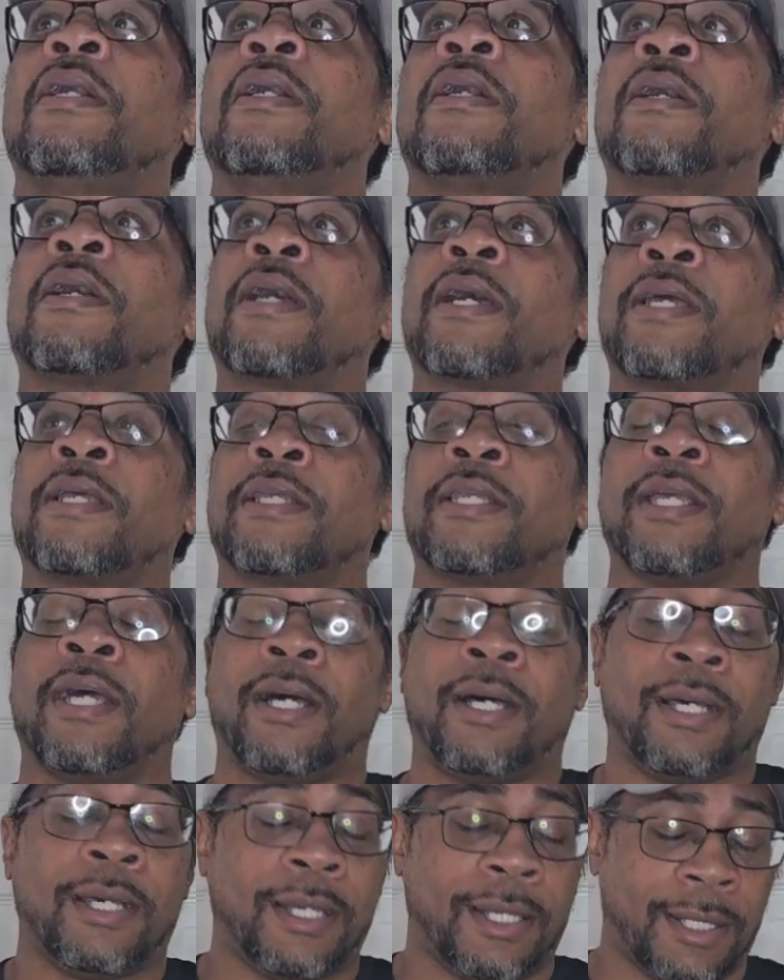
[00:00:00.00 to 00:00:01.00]
All right, yeah,
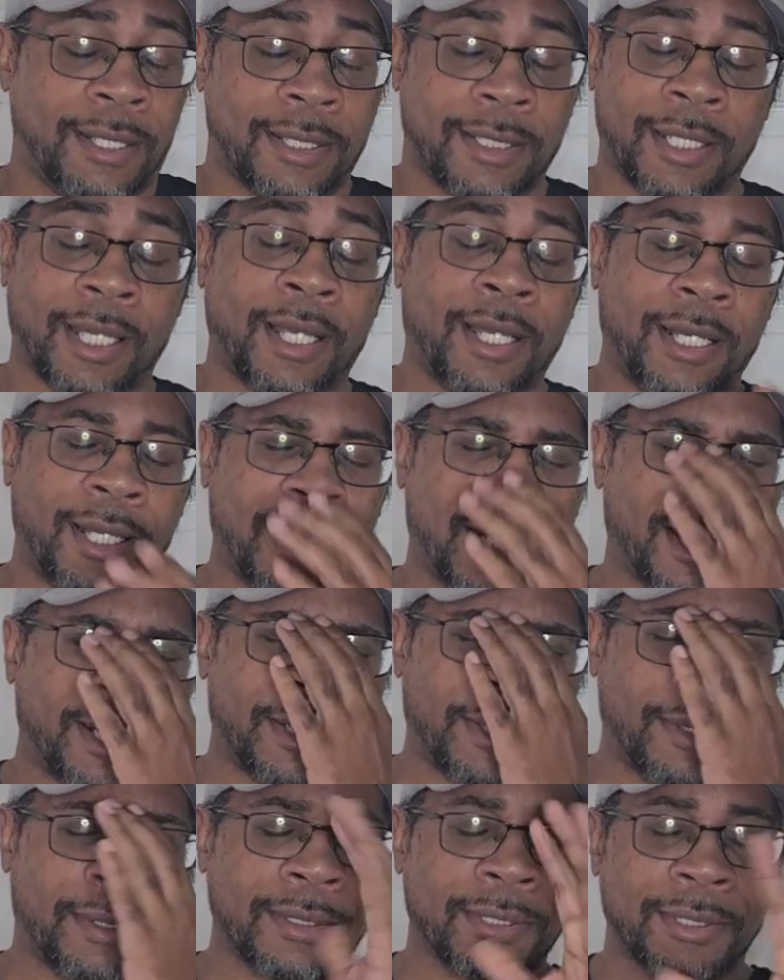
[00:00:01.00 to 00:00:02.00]
yeah, I
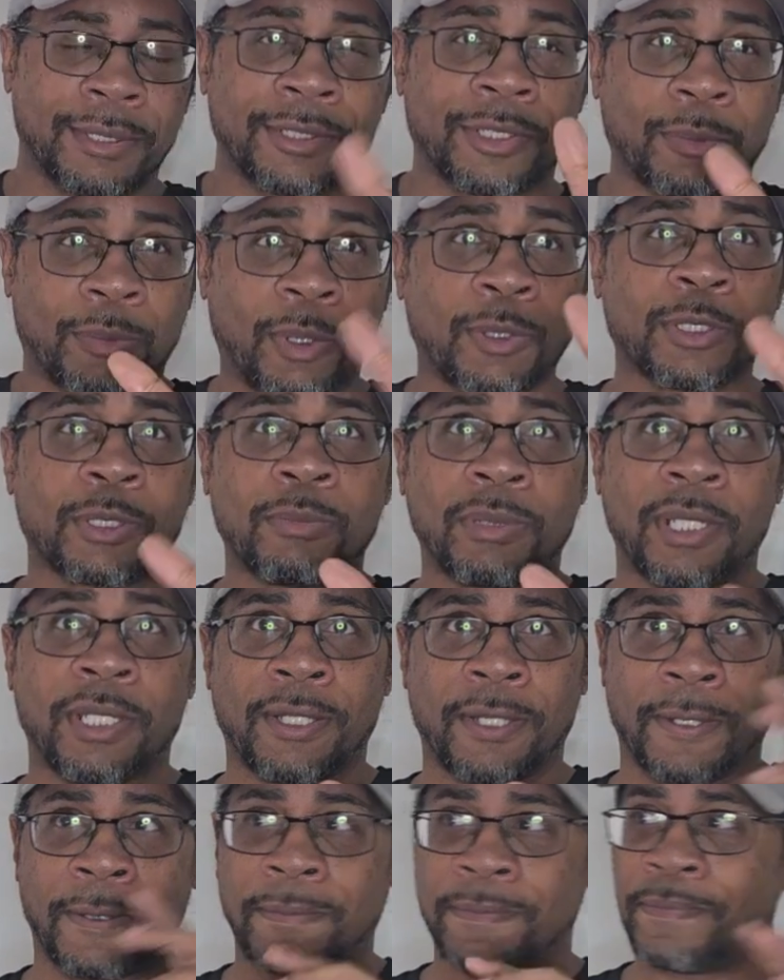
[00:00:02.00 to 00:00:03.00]
know. You're supposed to be
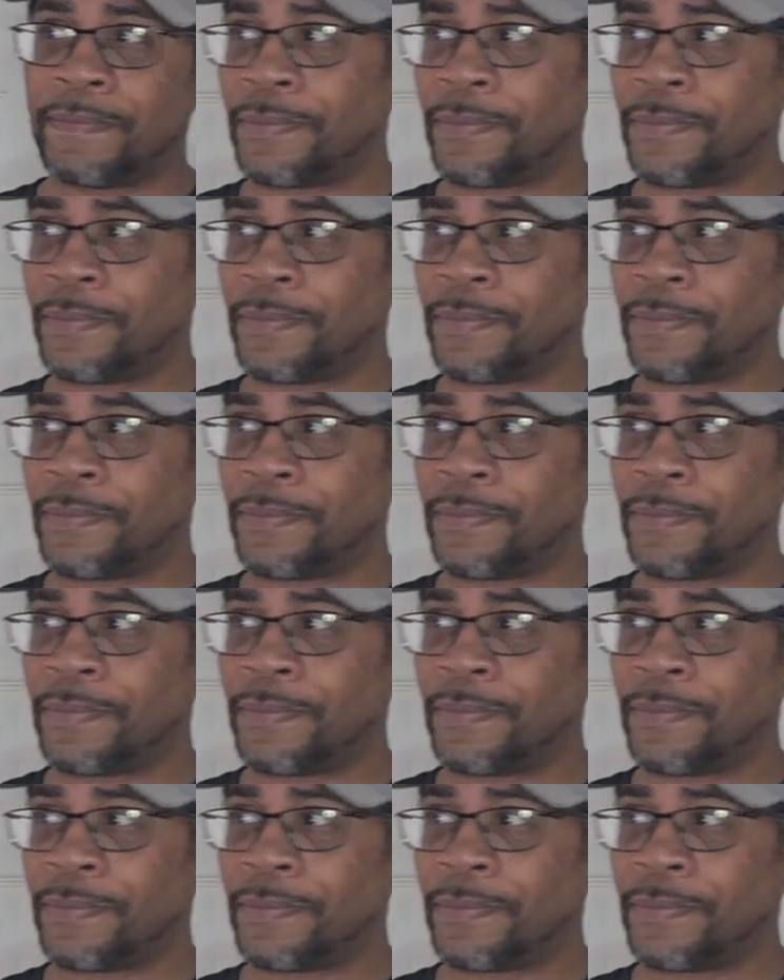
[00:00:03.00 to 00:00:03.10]
here.